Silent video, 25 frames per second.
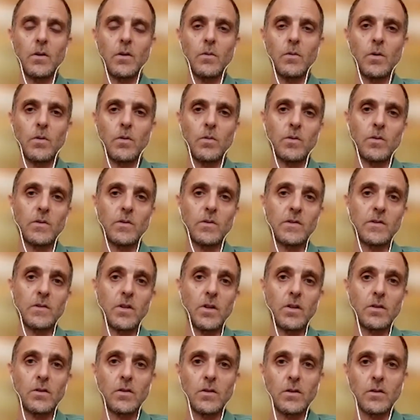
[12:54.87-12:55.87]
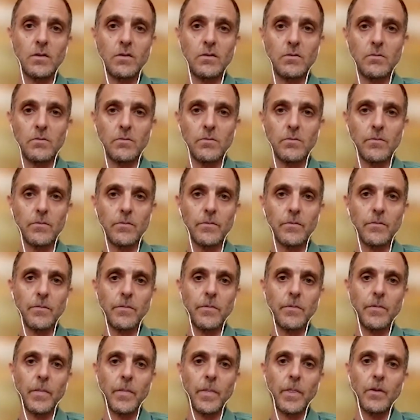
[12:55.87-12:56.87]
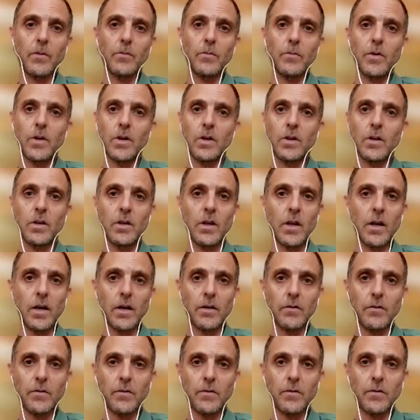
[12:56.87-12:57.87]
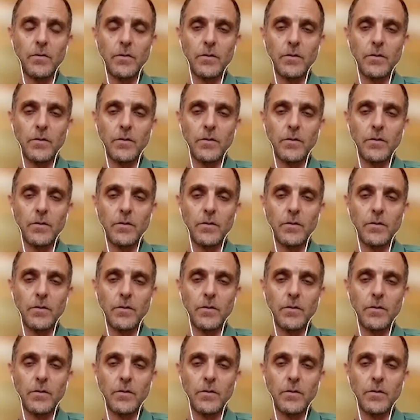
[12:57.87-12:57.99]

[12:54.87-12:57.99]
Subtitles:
we were slaughtered, burned alive,